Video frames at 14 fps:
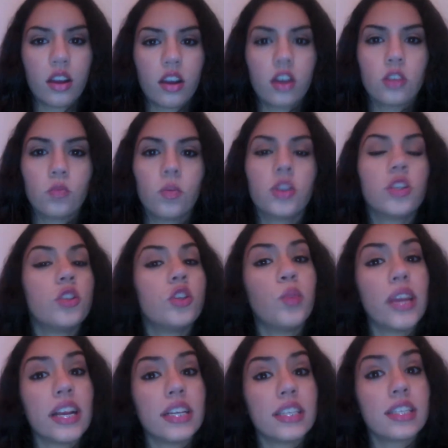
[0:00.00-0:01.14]
one to two
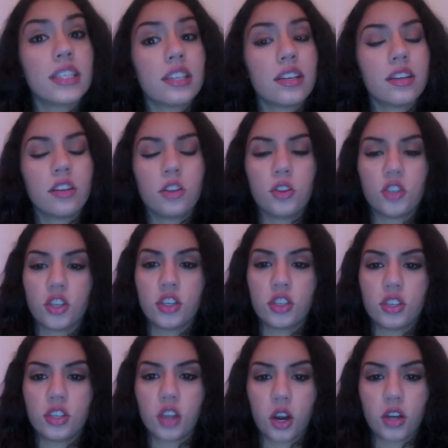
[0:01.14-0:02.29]
weeks, you should
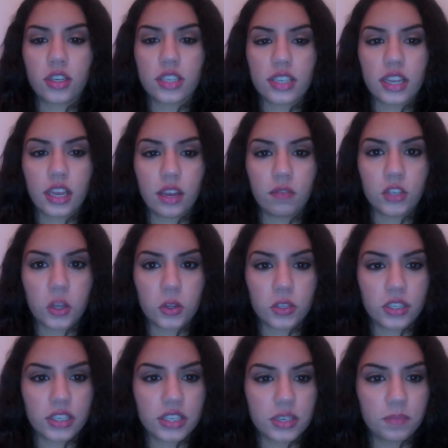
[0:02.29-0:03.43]
start seeing
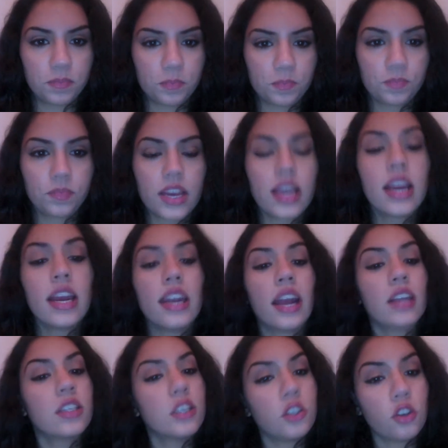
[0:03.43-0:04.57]
results.
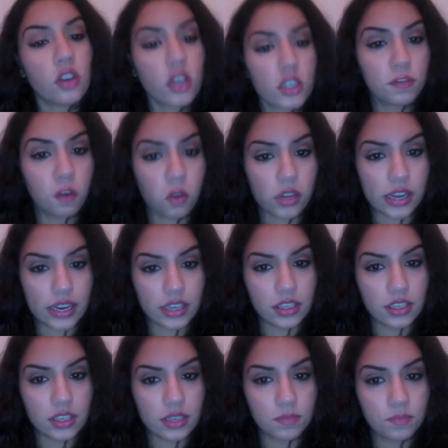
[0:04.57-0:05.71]
Next is your
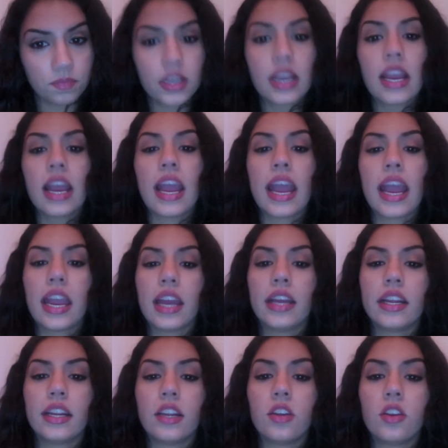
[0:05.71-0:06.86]
exfoliant,
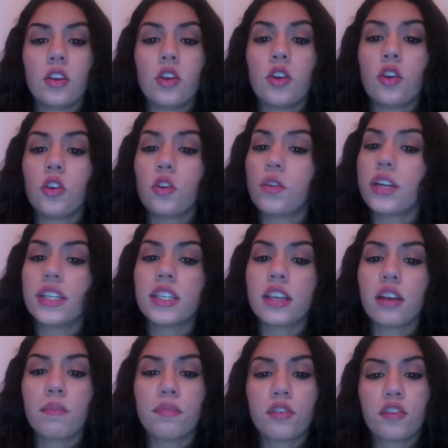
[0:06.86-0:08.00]
and you can see
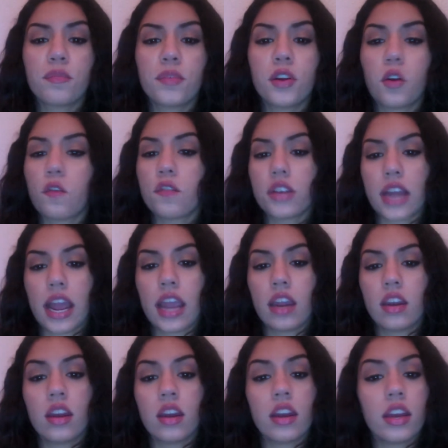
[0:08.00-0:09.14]
improvement overnight.
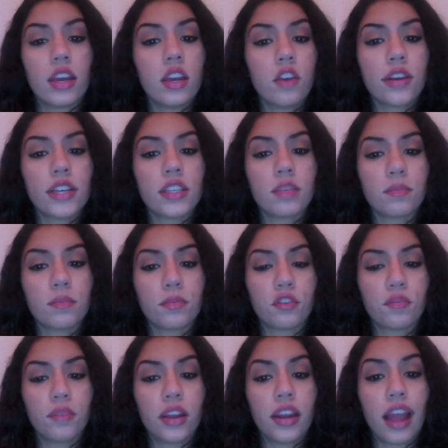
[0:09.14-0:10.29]
Increased
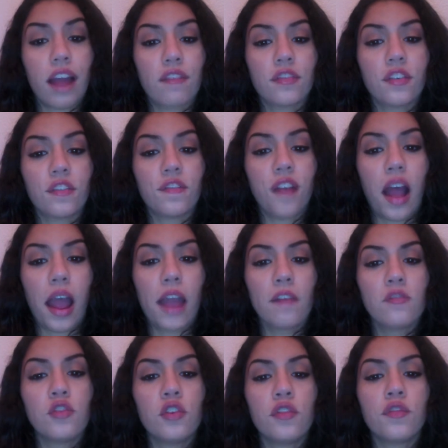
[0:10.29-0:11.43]
improvement after five
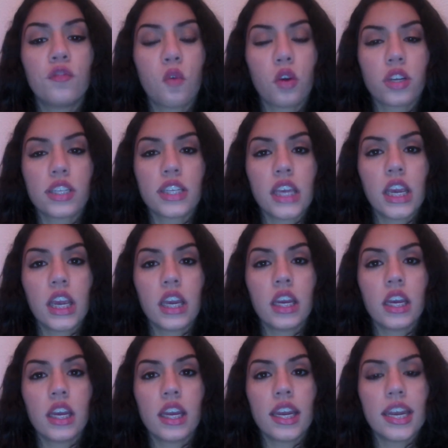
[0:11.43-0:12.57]
to fourteen
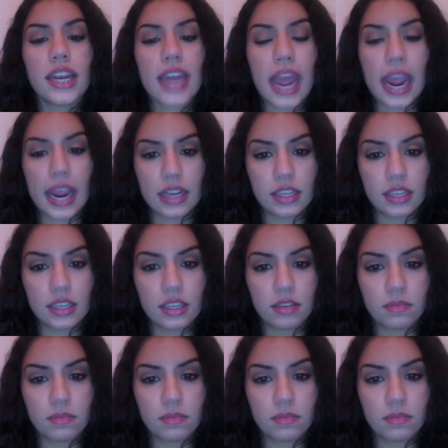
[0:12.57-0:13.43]
days.